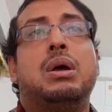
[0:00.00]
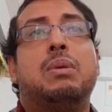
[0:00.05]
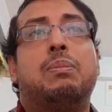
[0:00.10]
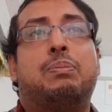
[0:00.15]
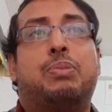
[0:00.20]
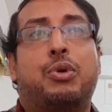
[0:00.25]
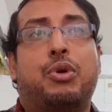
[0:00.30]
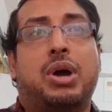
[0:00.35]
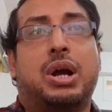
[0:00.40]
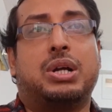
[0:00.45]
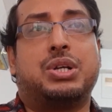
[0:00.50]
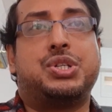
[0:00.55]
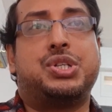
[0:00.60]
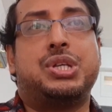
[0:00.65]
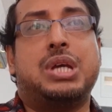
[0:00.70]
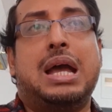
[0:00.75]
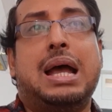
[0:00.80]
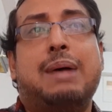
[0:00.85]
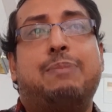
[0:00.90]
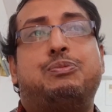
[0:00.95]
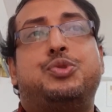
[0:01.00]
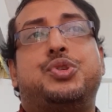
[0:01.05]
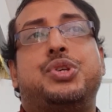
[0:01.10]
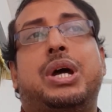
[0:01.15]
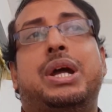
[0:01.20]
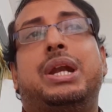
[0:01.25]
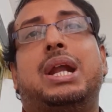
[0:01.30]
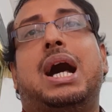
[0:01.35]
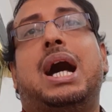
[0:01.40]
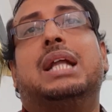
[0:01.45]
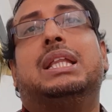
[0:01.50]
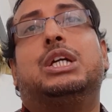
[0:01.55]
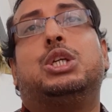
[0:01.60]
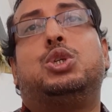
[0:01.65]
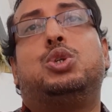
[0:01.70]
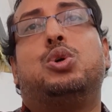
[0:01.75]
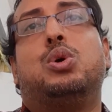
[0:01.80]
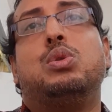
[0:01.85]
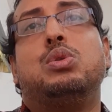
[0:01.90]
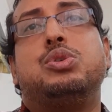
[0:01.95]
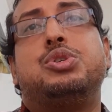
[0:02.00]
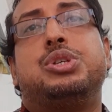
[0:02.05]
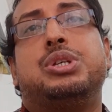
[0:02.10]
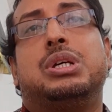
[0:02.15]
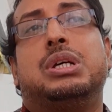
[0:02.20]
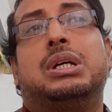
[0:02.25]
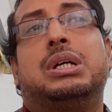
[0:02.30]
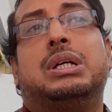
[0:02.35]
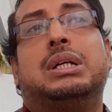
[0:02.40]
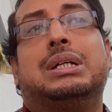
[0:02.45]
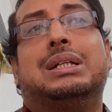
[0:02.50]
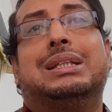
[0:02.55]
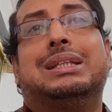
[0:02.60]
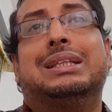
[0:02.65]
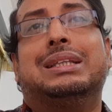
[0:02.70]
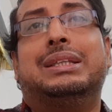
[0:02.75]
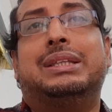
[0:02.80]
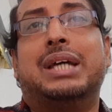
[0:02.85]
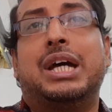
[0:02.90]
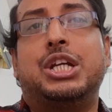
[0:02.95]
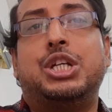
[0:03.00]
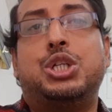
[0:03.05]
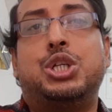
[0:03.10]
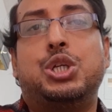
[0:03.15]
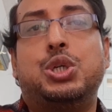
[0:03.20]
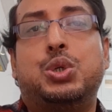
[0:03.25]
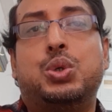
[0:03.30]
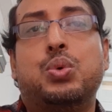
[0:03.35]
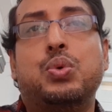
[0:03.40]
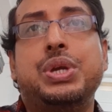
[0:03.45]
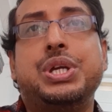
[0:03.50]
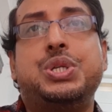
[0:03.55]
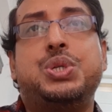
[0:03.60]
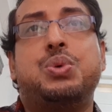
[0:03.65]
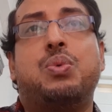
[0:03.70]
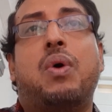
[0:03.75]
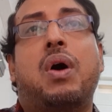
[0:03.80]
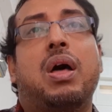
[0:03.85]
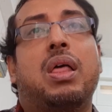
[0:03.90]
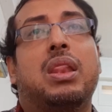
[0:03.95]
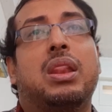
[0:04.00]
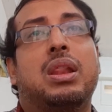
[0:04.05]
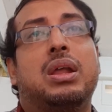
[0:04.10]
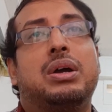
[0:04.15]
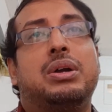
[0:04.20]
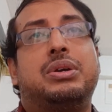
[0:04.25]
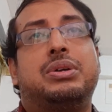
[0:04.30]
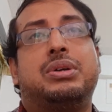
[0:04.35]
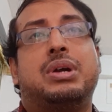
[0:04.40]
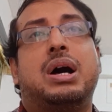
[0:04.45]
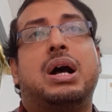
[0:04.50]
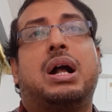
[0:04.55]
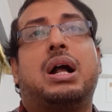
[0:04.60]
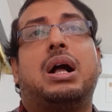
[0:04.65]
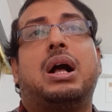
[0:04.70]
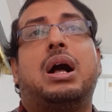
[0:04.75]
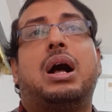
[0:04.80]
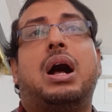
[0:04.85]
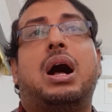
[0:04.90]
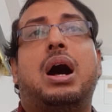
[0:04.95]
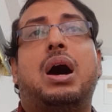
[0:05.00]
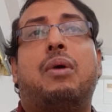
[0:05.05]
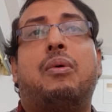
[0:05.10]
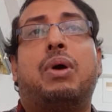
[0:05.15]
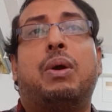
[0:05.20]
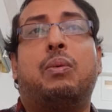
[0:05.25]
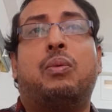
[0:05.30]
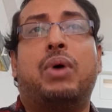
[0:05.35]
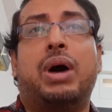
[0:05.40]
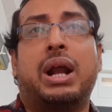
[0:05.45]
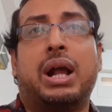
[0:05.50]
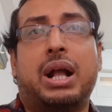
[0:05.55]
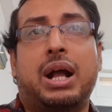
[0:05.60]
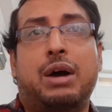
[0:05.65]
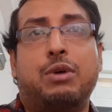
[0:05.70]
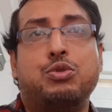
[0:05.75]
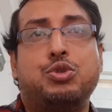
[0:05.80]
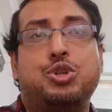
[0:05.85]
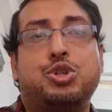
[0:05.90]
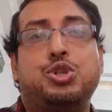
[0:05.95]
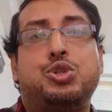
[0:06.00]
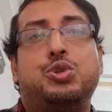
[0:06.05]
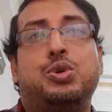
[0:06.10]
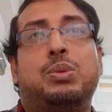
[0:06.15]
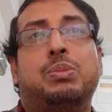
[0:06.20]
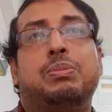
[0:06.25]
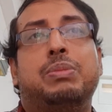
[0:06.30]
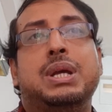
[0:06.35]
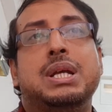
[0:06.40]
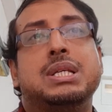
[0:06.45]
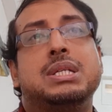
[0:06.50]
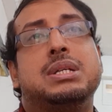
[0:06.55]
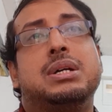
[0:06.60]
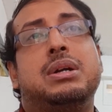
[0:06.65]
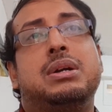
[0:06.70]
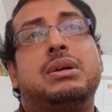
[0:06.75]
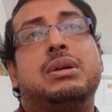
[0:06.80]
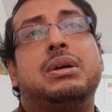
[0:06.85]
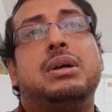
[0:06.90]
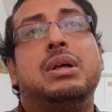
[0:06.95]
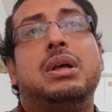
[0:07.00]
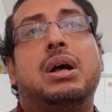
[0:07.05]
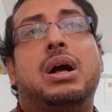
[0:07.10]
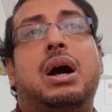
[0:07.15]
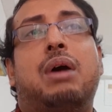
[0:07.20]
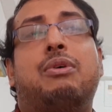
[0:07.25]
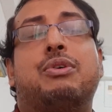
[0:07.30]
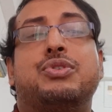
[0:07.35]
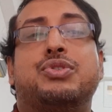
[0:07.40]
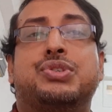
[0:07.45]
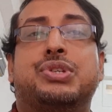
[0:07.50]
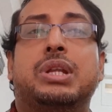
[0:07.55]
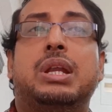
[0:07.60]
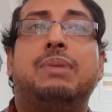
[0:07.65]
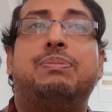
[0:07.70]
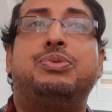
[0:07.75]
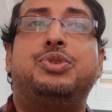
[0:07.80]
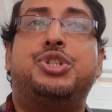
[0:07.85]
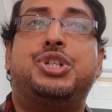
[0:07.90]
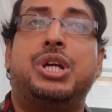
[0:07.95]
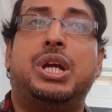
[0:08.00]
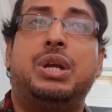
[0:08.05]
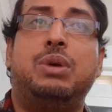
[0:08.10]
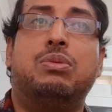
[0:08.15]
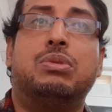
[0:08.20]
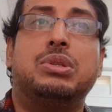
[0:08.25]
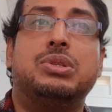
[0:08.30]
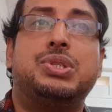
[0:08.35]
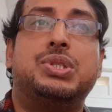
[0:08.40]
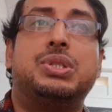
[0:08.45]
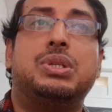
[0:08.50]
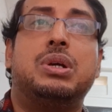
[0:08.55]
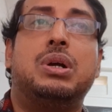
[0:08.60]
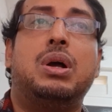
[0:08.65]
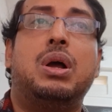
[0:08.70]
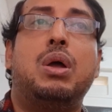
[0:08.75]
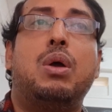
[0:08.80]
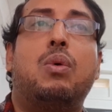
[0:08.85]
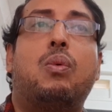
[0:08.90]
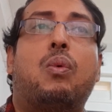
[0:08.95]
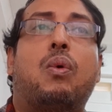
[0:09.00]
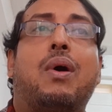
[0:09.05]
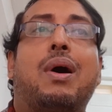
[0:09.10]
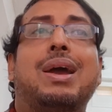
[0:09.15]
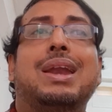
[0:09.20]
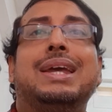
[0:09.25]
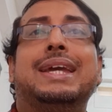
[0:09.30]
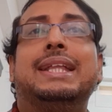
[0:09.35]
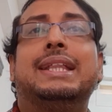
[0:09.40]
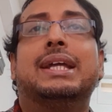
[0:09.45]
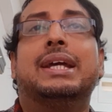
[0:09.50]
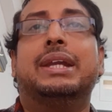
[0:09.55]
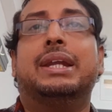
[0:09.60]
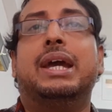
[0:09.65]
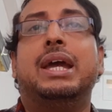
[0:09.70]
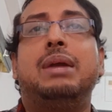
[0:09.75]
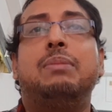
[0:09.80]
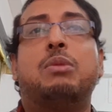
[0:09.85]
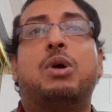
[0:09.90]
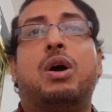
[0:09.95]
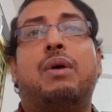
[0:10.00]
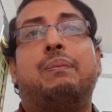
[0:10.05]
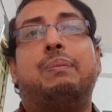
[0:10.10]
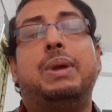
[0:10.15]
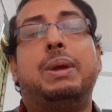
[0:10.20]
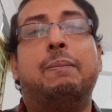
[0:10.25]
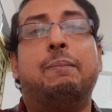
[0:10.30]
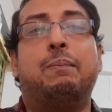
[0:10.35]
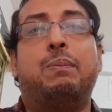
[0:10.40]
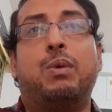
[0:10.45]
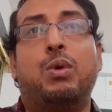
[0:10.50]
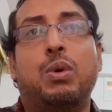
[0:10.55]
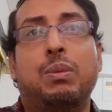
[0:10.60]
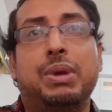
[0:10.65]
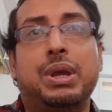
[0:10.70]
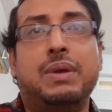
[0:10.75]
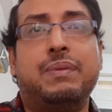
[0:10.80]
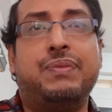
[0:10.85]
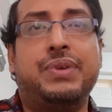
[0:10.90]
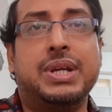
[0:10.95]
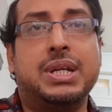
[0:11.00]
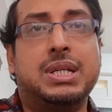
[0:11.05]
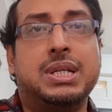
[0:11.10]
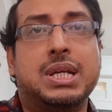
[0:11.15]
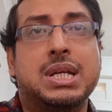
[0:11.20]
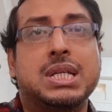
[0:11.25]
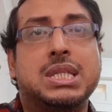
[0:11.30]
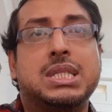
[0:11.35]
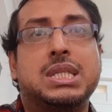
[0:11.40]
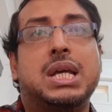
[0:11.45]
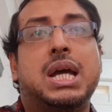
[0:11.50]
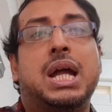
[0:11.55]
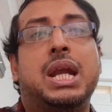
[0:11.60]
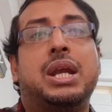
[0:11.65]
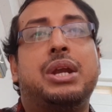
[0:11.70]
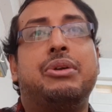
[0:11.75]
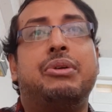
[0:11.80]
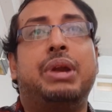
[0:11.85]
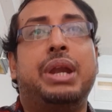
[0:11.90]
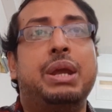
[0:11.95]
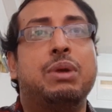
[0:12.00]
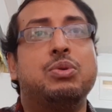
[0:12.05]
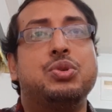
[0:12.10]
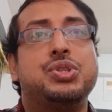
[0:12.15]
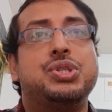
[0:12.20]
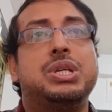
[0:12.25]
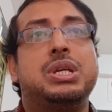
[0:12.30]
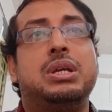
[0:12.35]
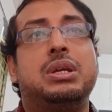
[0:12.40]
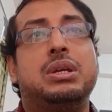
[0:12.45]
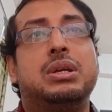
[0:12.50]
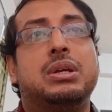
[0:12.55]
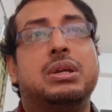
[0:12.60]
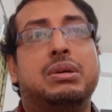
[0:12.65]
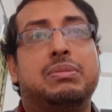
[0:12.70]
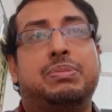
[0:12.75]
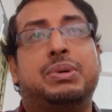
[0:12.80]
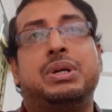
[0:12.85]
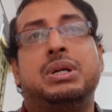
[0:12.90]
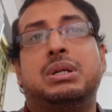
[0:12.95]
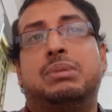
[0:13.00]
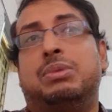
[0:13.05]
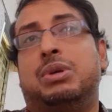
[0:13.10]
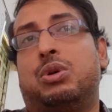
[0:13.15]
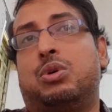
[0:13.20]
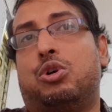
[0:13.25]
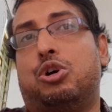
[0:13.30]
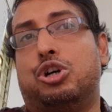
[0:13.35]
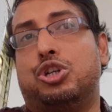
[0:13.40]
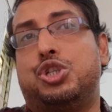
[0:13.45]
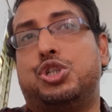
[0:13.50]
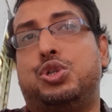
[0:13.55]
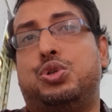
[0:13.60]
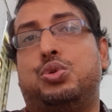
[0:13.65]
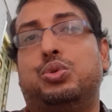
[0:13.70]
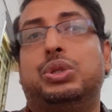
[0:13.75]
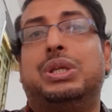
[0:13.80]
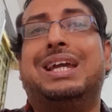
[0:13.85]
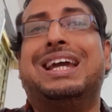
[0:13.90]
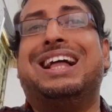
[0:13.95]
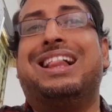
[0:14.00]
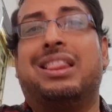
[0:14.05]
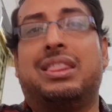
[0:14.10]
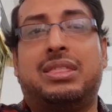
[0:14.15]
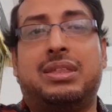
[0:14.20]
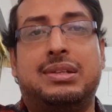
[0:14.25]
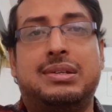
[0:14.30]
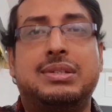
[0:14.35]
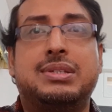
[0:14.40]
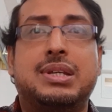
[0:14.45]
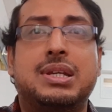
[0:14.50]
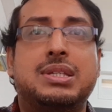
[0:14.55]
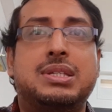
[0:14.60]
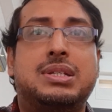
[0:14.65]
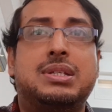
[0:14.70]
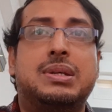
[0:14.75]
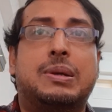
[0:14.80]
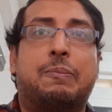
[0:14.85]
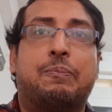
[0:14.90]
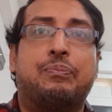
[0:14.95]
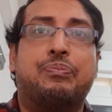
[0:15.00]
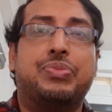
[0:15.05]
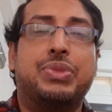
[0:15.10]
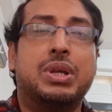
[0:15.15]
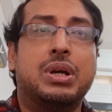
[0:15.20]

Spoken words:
products, apps, and other tools that do it well, track our workouts to measure our sleep schedules, all in the name of improving fitness and reducing avoidable costs to the health system.